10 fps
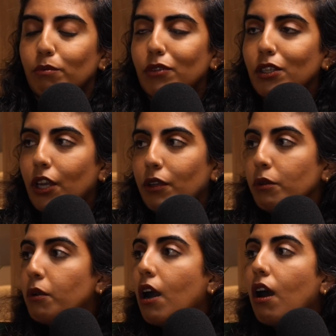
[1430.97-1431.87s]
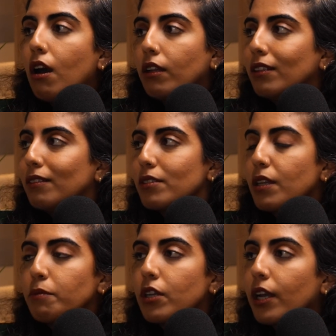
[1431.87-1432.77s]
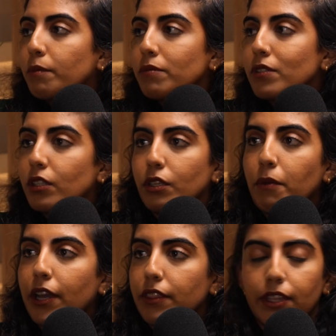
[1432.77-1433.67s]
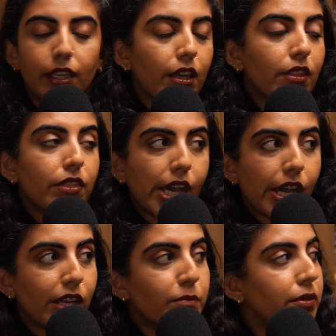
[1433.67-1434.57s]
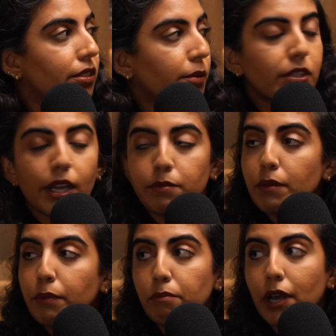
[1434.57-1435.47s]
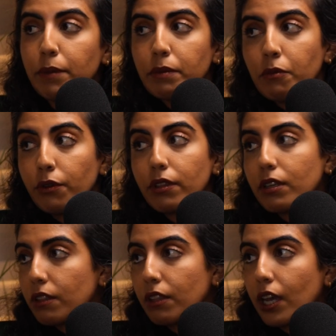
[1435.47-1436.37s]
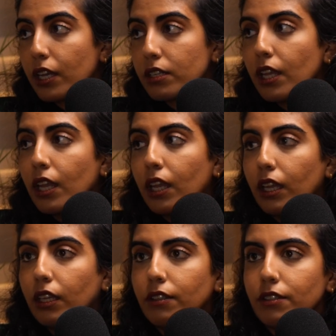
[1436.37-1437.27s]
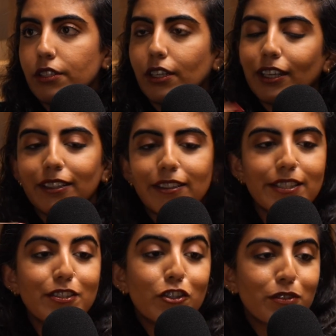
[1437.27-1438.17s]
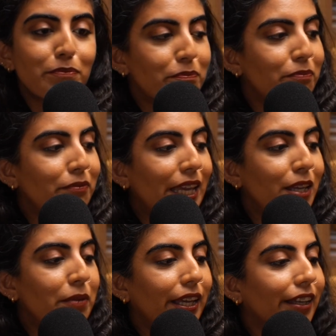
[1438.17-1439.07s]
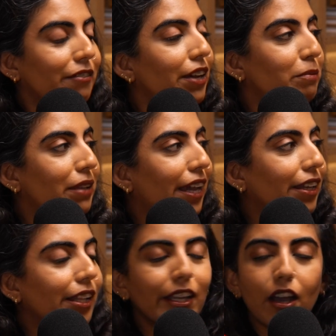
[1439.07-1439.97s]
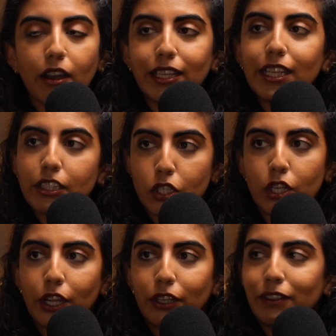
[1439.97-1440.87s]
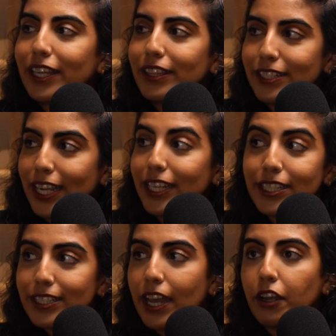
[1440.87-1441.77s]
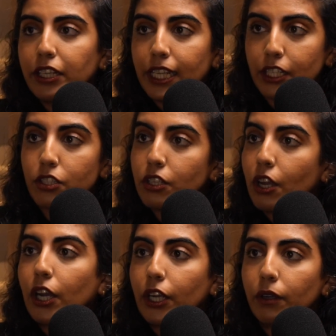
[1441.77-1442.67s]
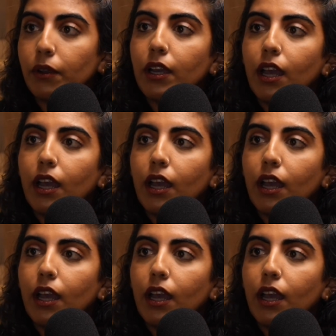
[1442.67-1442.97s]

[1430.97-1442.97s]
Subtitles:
you know, you can't, sometimes you might think 1/3, but sometimes it might be more than 1/3. And this is just me being an event planner. Like, I need to know, like, the data set. I need to know.